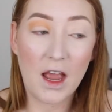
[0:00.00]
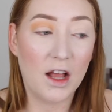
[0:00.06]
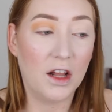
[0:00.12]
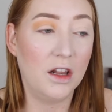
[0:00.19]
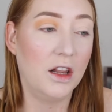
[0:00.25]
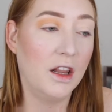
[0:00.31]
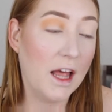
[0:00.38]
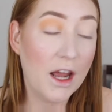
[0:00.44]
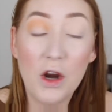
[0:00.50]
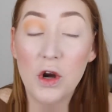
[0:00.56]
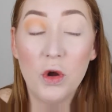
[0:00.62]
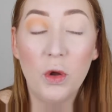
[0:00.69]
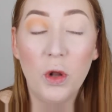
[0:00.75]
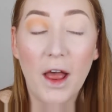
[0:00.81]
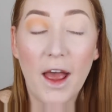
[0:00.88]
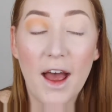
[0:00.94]
let it
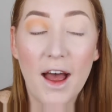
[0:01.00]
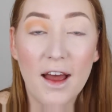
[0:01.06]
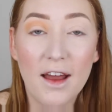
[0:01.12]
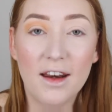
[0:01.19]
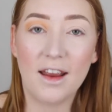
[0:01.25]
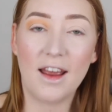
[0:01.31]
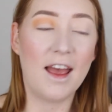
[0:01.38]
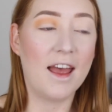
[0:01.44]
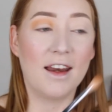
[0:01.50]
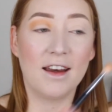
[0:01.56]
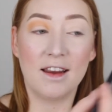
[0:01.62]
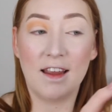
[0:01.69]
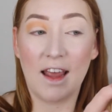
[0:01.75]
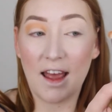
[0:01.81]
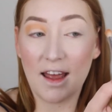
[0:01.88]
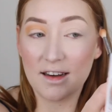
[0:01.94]
all out and
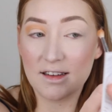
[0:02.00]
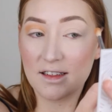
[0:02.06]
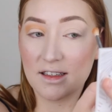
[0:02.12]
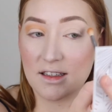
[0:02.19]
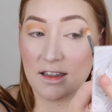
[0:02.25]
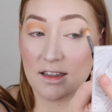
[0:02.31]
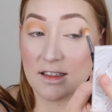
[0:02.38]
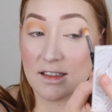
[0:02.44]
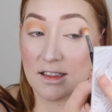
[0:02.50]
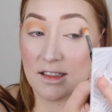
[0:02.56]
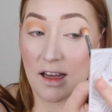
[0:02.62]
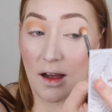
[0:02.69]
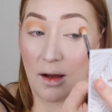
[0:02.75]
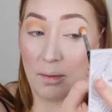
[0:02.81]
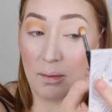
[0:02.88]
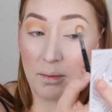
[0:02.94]
get
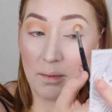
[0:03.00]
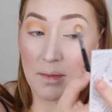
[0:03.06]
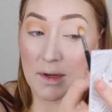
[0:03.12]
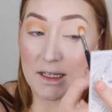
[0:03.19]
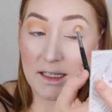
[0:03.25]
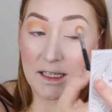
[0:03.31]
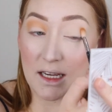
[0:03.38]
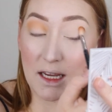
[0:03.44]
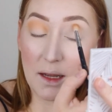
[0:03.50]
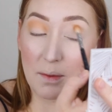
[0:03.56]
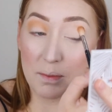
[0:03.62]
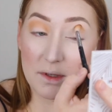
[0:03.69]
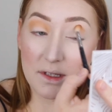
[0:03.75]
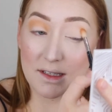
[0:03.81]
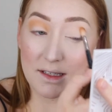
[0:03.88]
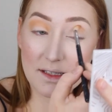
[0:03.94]
some
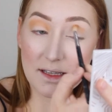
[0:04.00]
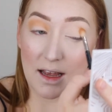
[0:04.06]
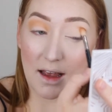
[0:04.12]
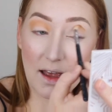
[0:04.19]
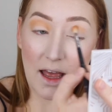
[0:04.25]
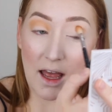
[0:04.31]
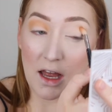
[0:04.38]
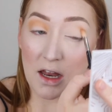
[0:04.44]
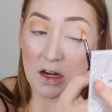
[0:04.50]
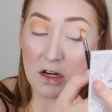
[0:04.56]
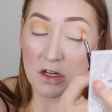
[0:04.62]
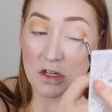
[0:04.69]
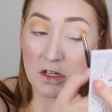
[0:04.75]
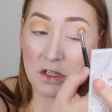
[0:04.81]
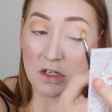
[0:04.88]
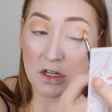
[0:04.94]
tips
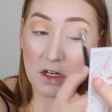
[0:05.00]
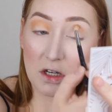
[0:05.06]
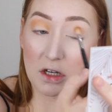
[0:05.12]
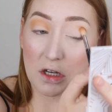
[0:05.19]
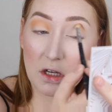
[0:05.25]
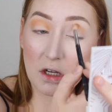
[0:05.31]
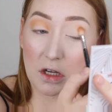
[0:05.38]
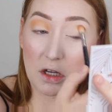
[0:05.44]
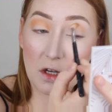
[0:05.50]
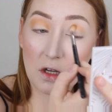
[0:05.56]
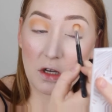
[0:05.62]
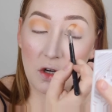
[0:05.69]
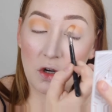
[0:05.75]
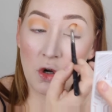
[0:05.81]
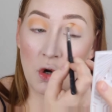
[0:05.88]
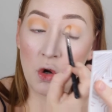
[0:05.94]
and
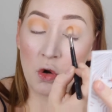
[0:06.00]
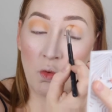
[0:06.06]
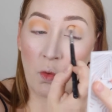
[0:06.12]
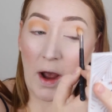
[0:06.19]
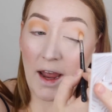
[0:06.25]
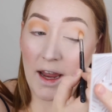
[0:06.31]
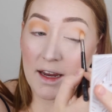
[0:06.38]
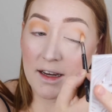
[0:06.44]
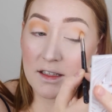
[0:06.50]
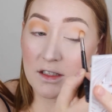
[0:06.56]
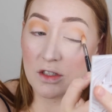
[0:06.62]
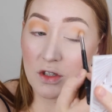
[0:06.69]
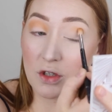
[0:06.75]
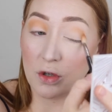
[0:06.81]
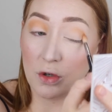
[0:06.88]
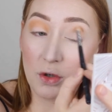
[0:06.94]
new ways
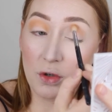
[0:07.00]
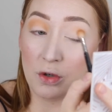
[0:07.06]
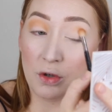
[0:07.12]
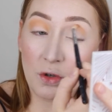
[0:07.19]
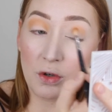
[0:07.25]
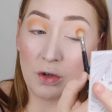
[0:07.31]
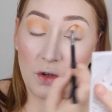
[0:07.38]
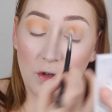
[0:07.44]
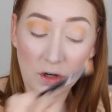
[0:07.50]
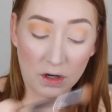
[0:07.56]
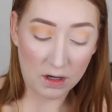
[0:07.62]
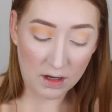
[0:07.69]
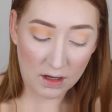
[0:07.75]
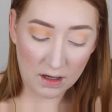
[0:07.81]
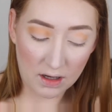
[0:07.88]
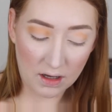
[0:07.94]
to
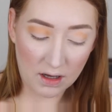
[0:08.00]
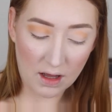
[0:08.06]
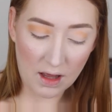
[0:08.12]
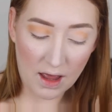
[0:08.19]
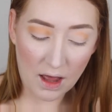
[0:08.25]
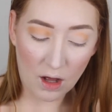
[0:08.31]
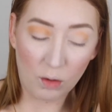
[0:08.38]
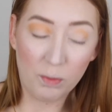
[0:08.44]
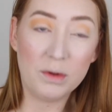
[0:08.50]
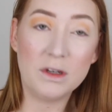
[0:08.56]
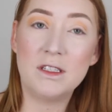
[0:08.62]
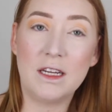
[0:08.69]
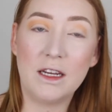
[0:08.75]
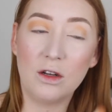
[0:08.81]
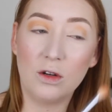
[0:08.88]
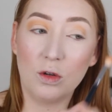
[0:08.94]
help
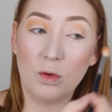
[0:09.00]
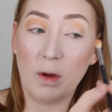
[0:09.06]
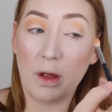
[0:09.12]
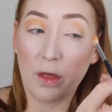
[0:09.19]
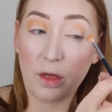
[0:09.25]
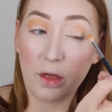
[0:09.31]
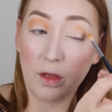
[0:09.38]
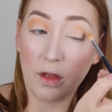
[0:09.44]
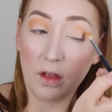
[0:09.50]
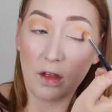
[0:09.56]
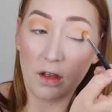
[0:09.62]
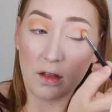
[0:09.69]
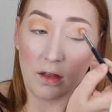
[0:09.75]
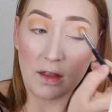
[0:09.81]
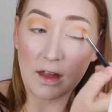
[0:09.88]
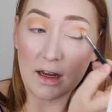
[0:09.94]
deal with
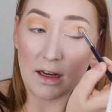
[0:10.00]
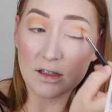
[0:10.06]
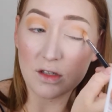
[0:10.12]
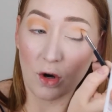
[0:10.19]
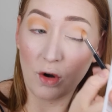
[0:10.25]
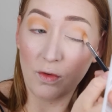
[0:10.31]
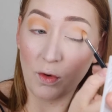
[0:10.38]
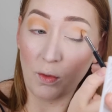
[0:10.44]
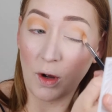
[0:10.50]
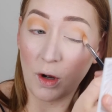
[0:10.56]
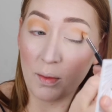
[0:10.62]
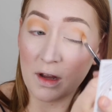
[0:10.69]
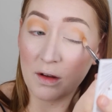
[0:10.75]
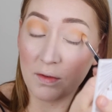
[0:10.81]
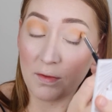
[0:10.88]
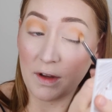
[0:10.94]
these
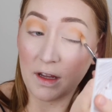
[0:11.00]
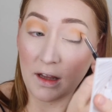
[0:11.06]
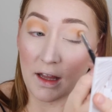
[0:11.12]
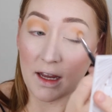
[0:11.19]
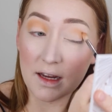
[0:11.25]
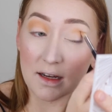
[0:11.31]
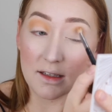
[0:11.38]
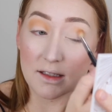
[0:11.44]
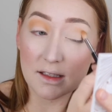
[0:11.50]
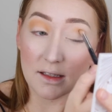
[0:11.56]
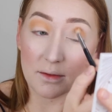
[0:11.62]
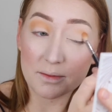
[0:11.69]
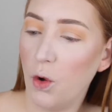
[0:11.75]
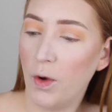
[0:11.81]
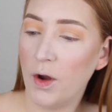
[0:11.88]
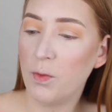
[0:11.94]
overwhelming feelings.
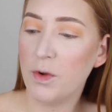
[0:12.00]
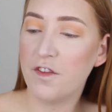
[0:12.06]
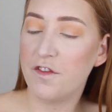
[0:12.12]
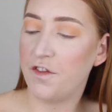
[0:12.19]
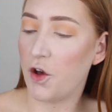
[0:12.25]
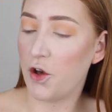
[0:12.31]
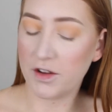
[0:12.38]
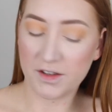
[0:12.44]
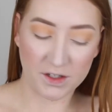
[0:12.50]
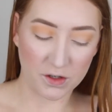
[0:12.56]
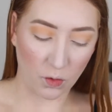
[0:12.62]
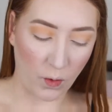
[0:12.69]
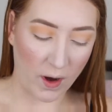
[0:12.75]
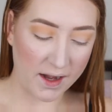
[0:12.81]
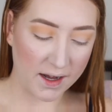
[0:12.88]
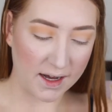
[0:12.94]
When we first
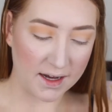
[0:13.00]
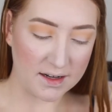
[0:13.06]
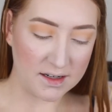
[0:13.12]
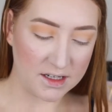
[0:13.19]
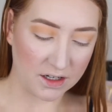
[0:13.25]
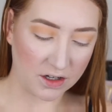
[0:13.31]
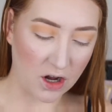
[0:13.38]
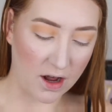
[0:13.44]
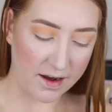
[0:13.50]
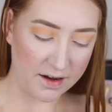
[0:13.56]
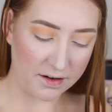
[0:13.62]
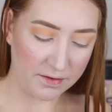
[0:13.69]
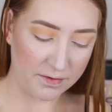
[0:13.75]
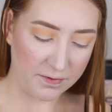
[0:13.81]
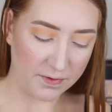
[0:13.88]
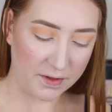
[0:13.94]
went into kind
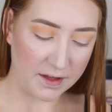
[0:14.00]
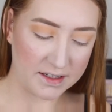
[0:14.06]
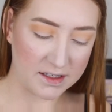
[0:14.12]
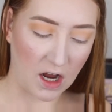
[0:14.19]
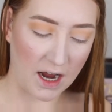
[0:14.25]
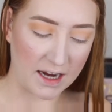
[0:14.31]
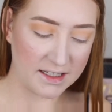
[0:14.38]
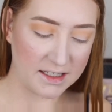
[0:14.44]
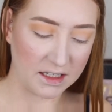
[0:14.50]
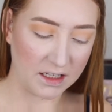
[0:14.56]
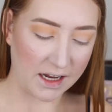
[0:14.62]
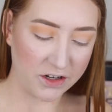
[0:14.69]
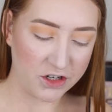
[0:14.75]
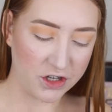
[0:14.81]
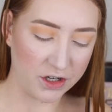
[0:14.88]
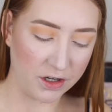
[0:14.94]
of this
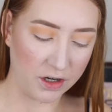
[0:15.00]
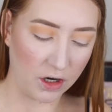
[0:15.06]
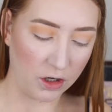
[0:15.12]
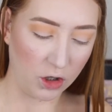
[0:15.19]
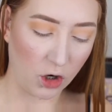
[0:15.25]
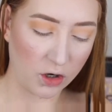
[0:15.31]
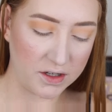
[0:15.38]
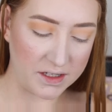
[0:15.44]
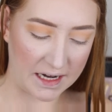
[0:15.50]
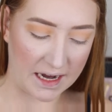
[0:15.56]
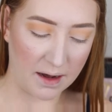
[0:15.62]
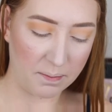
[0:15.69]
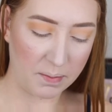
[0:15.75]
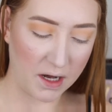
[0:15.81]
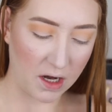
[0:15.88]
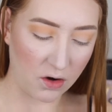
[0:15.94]
isolation
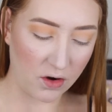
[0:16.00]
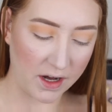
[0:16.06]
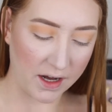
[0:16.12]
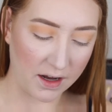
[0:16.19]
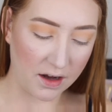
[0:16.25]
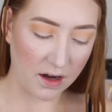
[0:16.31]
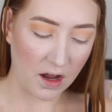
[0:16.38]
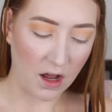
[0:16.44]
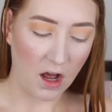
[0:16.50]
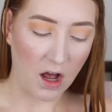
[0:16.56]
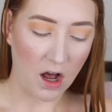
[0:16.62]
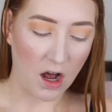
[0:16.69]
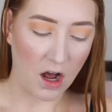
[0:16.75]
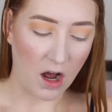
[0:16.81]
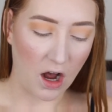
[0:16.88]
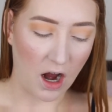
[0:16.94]
lockdown period,
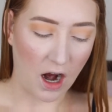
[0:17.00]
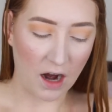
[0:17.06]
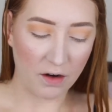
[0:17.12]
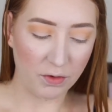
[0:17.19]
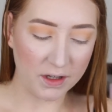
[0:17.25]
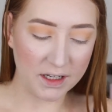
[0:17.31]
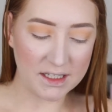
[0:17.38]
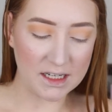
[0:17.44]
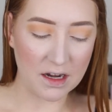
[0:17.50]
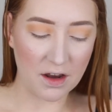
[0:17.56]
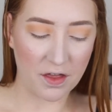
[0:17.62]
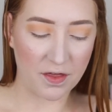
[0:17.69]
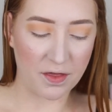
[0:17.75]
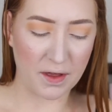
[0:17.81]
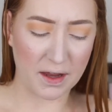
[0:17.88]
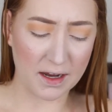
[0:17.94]
I really
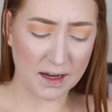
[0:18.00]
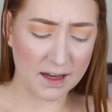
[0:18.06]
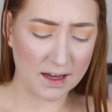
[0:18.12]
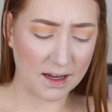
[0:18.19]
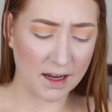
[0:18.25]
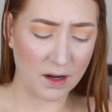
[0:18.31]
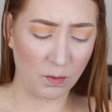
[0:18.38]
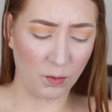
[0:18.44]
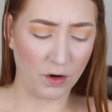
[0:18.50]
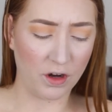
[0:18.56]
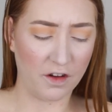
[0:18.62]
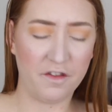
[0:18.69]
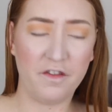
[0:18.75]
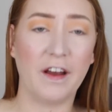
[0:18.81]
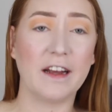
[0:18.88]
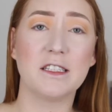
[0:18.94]
didn't think it would
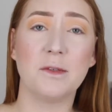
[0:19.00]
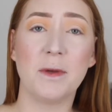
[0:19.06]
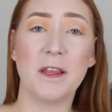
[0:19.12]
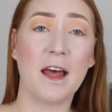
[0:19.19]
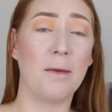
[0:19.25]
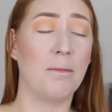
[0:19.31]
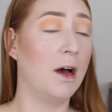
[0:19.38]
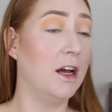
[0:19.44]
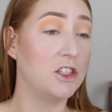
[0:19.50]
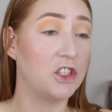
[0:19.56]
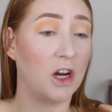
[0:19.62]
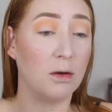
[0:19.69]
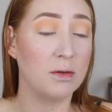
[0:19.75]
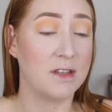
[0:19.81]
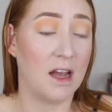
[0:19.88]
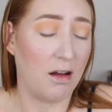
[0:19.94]
affect me that much.
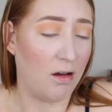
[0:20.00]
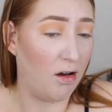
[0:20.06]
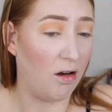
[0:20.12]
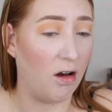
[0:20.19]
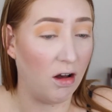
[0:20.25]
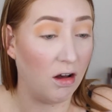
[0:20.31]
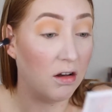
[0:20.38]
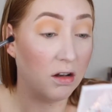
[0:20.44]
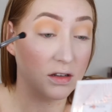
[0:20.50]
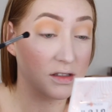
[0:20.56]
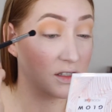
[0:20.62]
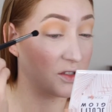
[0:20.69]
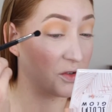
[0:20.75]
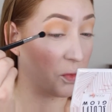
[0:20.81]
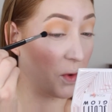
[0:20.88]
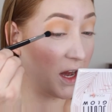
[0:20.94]
I was like, oh,
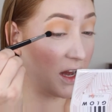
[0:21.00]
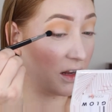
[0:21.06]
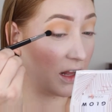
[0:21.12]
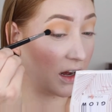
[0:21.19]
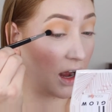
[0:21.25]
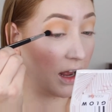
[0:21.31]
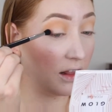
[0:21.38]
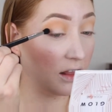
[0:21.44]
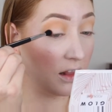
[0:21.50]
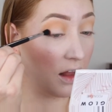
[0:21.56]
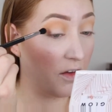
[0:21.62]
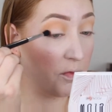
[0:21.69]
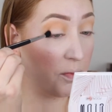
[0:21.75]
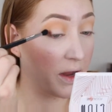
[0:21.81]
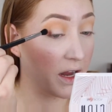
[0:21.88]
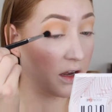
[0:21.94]
sweet, like I
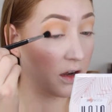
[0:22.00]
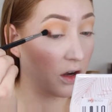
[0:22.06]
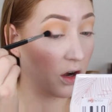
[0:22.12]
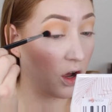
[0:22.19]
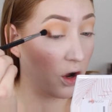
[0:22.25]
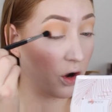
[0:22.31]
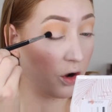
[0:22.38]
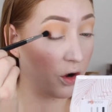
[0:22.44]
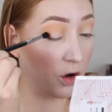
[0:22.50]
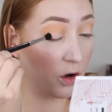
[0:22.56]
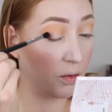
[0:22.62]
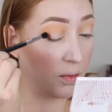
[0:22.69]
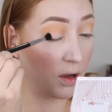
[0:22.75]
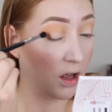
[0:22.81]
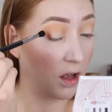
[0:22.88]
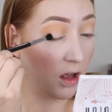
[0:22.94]
love being at
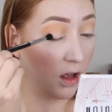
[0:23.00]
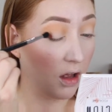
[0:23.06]
home.